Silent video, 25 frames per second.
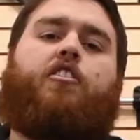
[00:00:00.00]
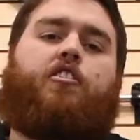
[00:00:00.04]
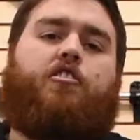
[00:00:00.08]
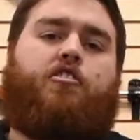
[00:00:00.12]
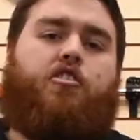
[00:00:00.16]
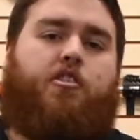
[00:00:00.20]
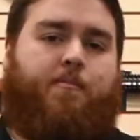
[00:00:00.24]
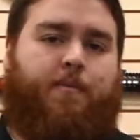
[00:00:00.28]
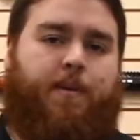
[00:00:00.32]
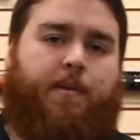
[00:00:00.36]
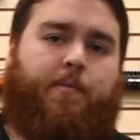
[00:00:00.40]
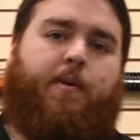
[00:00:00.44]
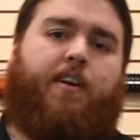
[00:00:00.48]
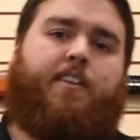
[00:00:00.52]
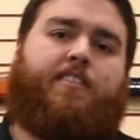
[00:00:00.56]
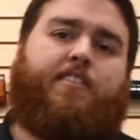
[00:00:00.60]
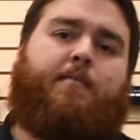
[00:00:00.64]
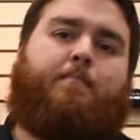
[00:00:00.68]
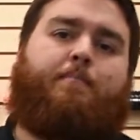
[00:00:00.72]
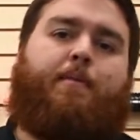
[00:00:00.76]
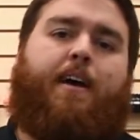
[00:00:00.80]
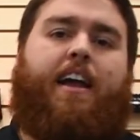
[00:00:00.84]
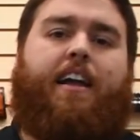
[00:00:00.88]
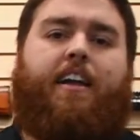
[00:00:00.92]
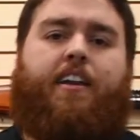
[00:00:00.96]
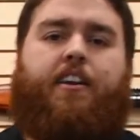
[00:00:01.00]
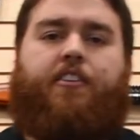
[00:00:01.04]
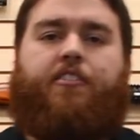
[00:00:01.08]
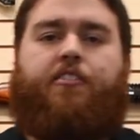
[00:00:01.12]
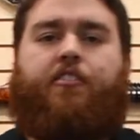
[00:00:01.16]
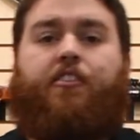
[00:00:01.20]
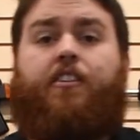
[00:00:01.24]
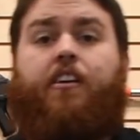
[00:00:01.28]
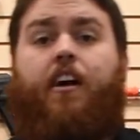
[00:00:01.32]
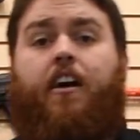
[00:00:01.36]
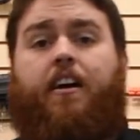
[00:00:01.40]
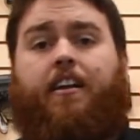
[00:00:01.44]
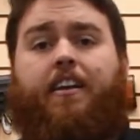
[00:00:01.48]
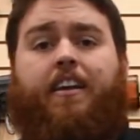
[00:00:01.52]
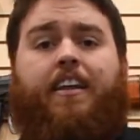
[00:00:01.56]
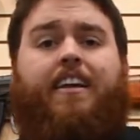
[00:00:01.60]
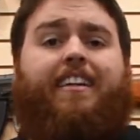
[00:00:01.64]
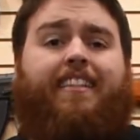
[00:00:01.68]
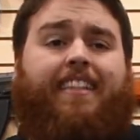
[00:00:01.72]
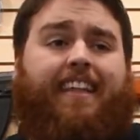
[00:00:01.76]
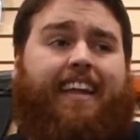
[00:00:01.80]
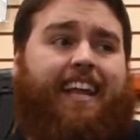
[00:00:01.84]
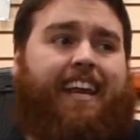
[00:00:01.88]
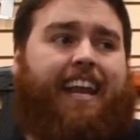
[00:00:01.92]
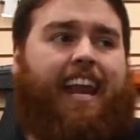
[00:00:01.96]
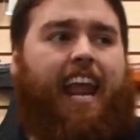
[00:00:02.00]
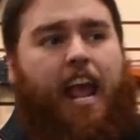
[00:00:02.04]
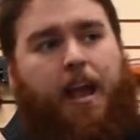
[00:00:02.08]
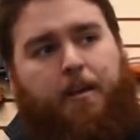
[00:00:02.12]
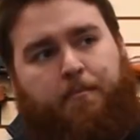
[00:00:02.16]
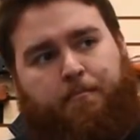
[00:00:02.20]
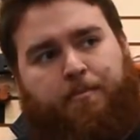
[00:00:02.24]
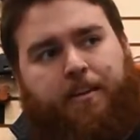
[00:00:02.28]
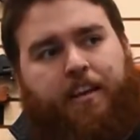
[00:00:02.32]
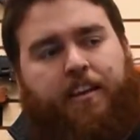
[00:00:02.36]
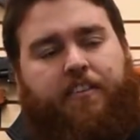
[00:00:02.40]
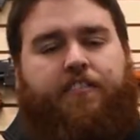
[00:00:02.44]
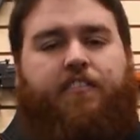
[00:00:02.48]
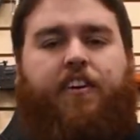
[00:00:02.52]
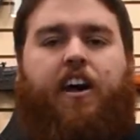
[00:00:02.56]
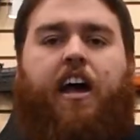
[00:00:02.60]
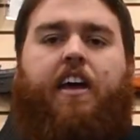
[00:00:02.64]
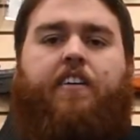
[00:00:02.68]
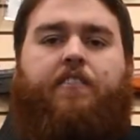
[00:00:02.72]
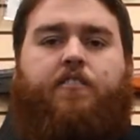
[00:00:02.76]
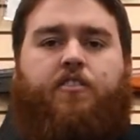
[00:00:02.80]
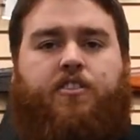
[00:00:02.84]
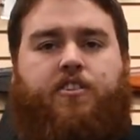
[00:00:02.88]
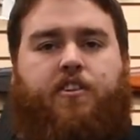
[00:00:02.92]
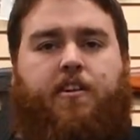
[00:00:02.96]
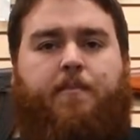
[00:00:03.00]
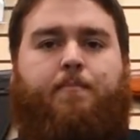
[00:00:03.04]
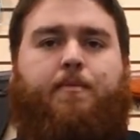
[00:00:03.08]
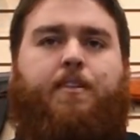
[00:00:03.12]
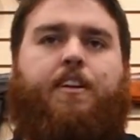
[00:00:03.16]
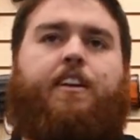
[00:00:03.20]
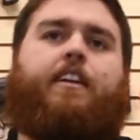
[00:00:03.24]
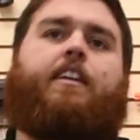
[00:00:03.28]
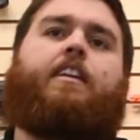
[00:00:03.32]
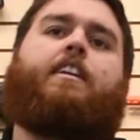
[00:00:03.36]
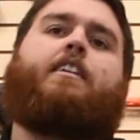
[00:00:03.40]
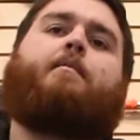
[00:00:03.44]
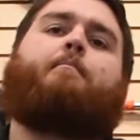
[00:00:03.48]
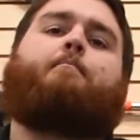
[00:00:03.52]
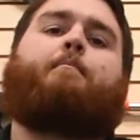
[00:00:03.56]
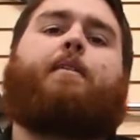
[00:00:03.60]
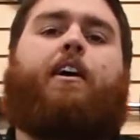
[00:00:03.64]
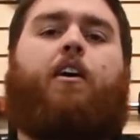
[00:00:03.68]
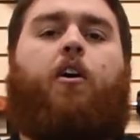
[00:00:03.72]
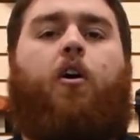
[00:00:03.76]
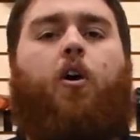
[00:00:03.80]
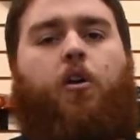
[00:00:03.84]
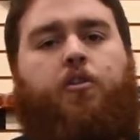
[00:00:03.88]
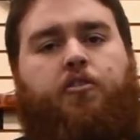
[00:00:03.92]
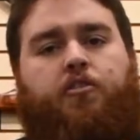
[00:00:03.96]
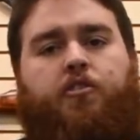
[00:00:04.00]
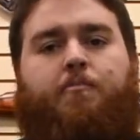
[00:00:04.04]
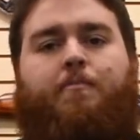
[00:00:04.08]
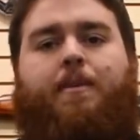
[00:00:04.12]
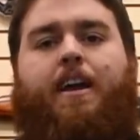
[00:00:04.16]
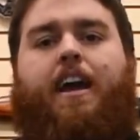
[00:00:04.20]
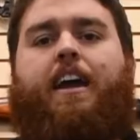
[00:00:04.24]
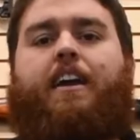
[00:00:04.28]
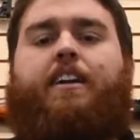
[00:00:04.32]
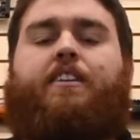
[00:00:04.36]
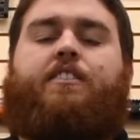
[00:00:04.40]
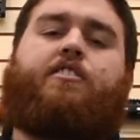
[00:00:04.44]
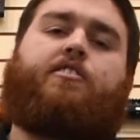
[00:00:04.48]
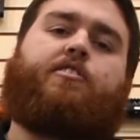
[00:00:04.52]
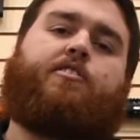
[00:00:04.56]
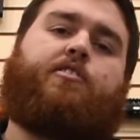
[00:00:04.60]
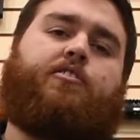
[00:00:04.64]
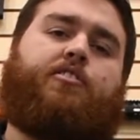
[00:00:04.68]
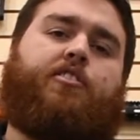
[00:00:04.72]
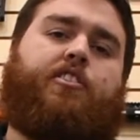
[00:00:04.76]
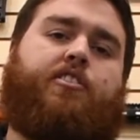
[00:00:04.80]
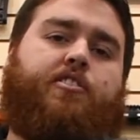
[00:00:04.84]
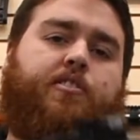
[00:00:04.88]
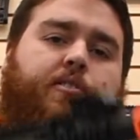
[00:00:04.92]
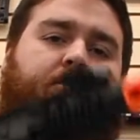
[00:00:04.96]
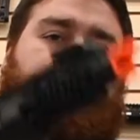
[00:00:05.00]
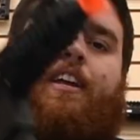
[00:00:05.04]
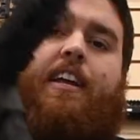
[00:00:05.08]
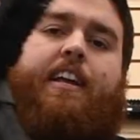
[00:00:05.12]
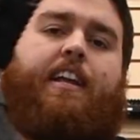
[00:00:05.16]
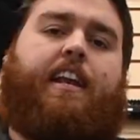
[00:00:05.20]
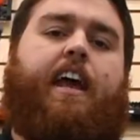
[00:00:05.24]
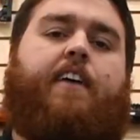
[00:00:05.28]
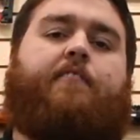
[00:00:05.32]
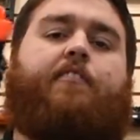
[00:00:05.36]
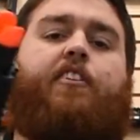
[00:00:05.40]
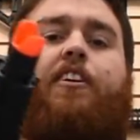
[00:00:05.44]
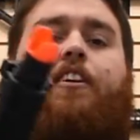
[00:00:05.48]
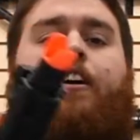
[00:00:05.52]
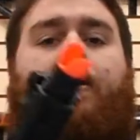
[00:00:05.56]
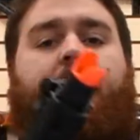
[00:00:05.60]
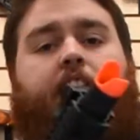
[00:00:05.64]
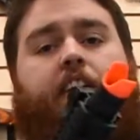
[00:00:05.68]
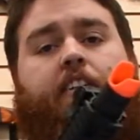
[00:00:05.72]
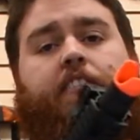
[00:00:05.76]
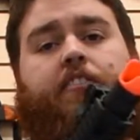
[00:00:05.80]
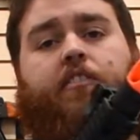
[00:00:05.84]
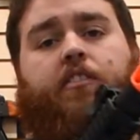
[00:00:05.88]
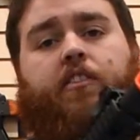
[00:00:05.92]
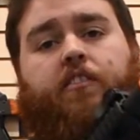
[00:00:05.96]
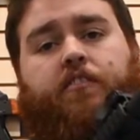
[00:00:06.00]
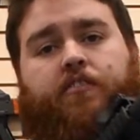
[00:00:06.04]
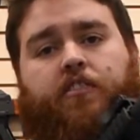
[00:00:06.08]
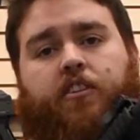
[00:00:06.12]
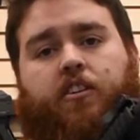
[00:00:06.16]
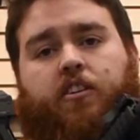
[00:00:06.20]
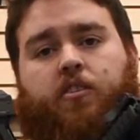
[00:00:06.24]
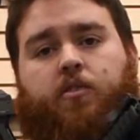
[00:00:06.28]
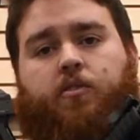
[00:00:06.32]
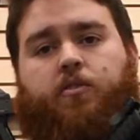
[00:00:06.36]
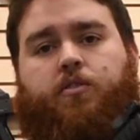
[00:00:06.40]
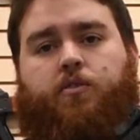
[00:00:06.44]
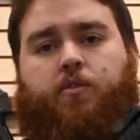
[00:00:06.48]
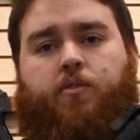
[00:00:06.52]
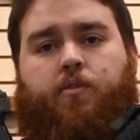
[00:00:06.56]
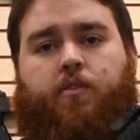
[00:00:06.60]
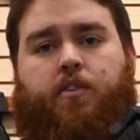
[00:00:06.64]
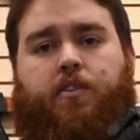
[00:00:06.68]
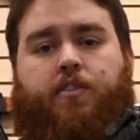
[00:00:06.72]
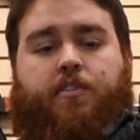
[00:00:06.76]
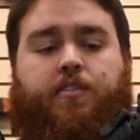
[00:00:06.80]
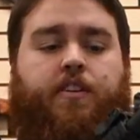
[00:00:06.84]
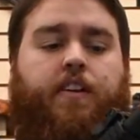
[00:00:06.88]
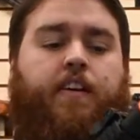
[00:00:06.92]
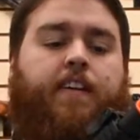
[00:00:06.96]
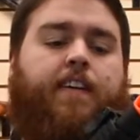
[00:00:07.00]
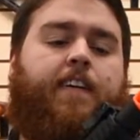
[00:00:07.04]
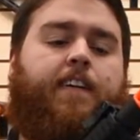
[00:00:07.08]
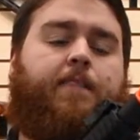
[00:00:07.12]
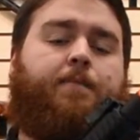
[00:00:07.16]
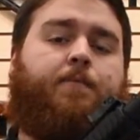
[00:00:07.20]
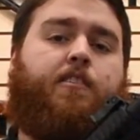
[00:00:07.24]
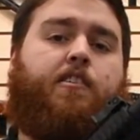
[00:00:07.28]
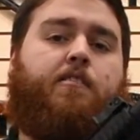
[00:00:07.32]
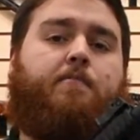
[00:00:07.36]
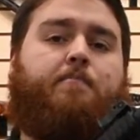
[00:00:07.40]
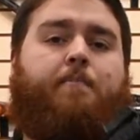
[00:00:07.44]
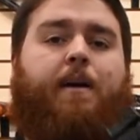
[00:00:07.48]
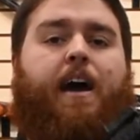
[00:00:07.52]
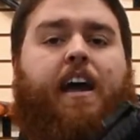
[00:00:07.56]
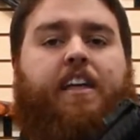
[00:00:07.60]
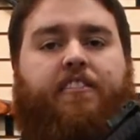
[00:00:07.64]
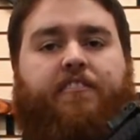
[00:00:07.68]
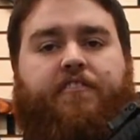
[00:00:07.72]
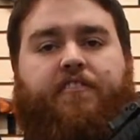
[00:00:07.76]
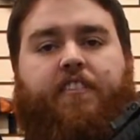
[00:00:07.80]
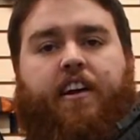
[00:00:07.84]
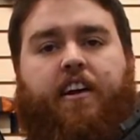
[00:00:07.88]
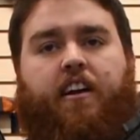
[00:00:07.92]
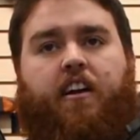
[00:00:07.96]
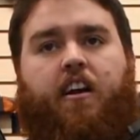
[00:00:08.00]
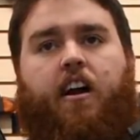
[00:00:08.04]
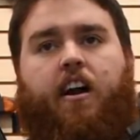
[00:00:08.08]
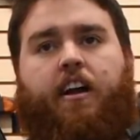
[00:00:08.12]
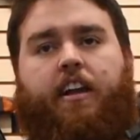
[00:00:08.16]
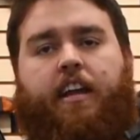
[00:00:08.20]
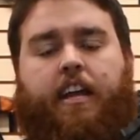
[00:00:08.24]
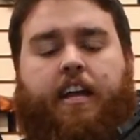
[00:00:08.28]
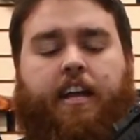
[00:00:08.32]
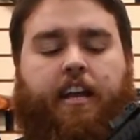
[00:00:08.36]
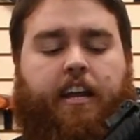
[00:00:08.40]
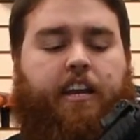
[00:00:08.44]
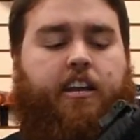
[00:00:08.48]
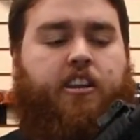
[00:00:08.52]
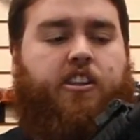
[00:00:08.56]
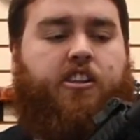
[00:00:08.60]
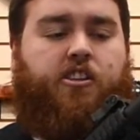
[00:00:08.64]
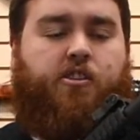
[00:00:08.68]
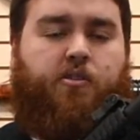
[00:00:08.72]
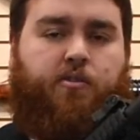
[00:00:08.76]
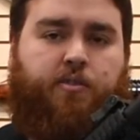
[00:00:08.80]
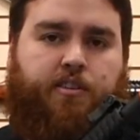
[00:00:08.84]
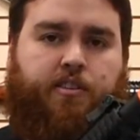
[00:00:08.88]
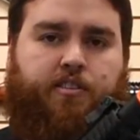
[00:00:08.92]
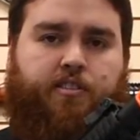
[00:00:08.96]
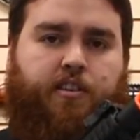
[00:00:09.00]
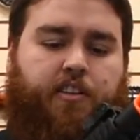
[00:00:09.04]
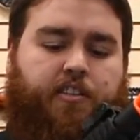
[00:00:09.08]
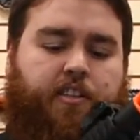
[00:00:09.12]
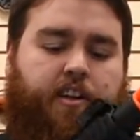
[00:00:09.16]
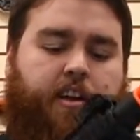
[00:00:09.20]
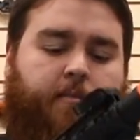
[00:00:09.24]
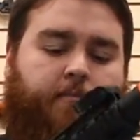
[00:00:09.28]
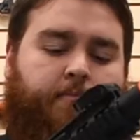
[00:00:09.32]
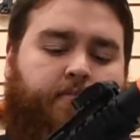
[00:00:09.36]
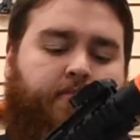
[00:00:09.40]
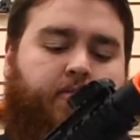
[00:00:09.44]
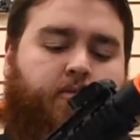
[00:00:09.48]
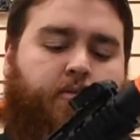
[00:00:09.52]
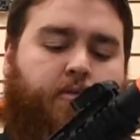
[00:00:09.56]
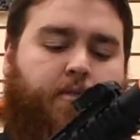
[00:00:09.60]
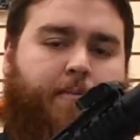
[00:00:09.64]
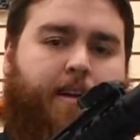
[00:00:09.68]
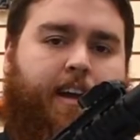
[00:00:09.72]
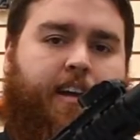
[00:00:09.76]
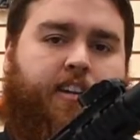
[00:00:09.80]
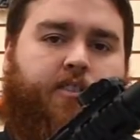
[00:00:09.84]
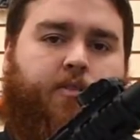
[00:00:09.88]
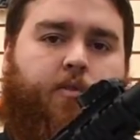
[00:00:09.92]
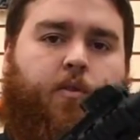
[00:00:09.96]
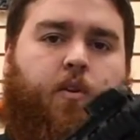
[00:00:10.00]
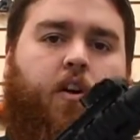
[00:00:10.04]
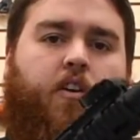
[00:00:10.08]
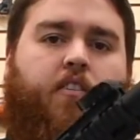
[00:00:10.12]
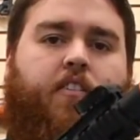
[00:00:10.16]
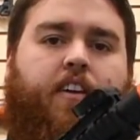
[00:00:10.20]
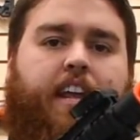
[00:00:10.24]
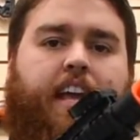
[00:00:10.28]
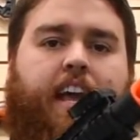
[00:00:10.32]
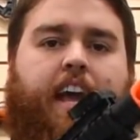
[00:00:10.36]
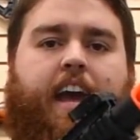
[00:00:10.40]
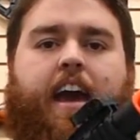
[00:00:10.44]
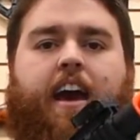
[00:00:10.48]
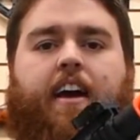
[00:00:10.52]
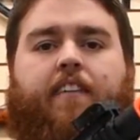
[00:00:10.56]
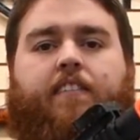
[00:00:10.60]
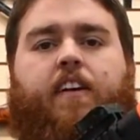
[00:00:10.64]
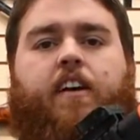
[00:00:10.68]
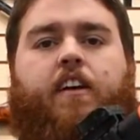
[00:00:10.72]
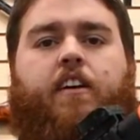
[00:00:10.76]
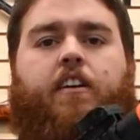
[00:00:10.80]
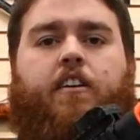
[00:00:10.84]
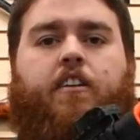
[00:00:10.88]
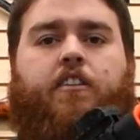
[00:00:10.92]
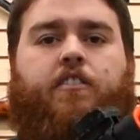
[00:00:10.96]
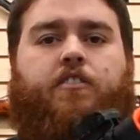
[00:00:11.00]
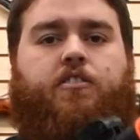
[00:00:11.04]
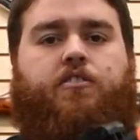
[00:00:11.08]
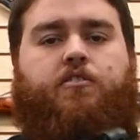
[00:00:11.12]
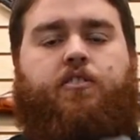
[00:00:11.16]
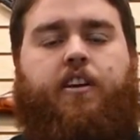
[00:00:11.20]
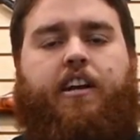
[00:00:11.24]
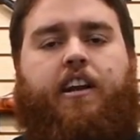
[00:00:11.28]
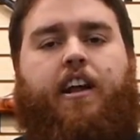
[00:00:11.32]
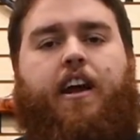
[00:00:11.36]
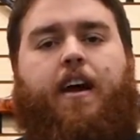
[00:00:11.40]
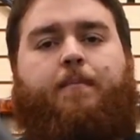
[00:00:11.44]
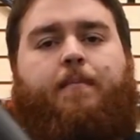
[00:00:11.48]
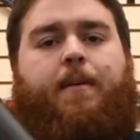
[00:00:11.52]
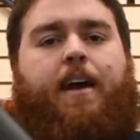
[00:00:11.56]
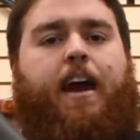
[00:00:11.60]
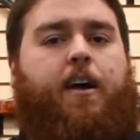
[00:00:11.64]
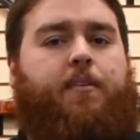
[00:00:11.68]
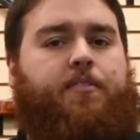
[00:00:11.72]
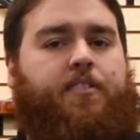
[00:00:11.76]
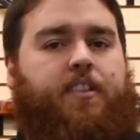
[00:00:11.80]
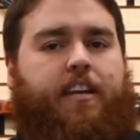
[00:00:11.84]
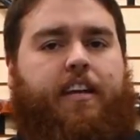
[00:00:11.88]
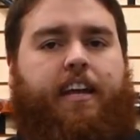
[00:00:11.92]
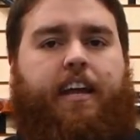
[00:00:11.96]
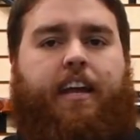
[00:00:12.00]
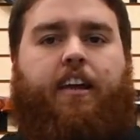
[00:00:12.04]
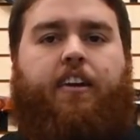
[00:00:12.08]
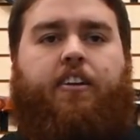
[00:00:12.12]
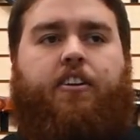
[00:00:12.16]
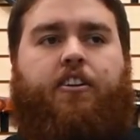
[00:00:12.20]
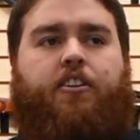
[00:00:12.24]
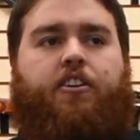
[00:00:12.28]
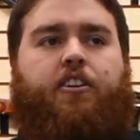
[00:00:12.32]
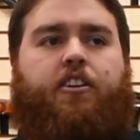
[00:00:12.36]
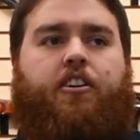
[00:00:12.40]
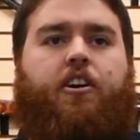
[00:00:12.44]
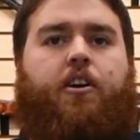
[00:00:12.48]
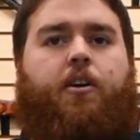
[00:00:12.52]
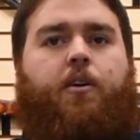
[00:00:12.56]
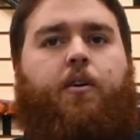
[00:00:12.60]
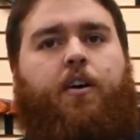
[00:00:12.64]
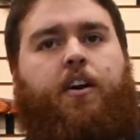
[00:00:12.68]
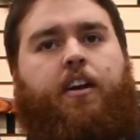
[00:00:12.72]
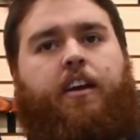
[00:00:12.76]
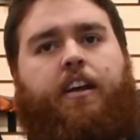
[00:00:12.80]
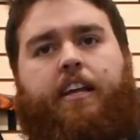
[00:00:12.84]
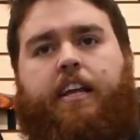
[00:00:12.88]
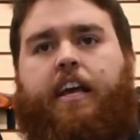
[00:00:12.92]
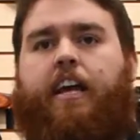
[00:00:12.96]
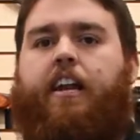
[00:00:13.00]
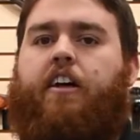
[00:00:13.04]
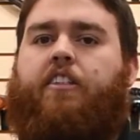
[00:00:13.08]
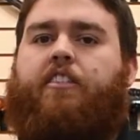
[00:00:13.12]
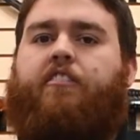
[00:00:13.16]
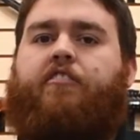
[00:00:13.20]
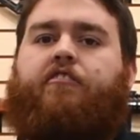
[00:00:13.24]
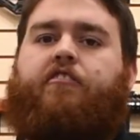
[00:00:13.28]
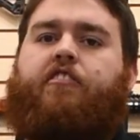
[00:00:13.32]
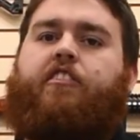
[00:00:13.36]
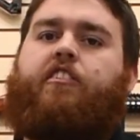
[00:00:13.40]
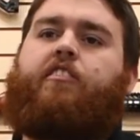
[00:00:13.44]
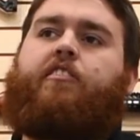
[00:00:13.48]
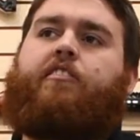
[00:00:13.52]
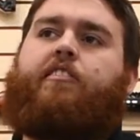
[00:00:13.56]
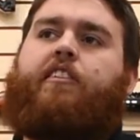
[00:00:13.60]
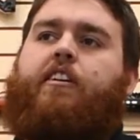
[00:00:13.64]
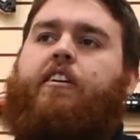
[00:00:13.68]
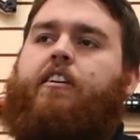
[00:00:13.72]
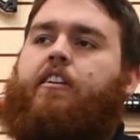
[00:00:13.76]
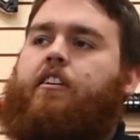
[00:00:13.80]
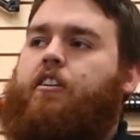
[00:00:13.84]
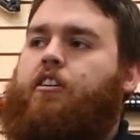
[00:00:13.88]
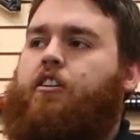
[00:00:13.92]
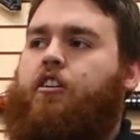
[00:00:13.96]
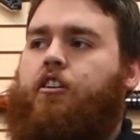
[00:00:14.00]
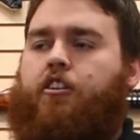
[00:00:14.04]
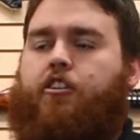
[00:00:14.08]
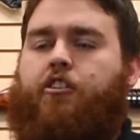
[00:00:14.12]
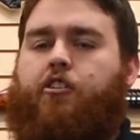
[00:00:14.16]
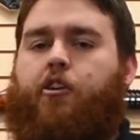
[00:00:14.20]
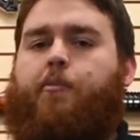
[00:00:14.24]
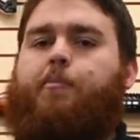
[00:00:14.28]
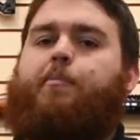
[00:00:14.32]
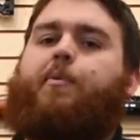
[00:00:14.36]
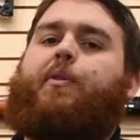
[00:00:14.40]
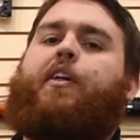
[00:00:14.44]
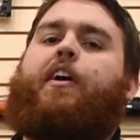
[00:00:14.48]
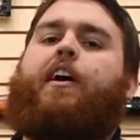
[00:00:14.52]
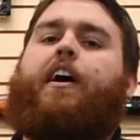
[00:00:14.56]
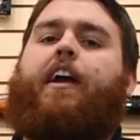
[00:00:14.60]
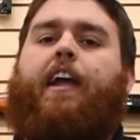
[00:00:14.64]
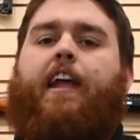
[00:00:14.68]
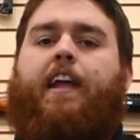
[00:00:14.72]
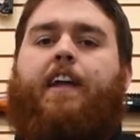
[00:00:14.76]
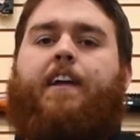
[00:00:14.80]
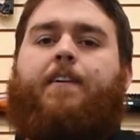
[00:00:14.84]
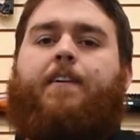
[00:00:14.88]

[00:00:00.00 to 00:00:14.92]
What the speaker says: Nobody wants to buy another gun, like an MP5 or something, buy all new mags, just so they can have a gun that's good for close quarters. You buy the Firehawk, it uses all the M4 mags you already have, straight up, out the gate, good to go, get on the field, go play.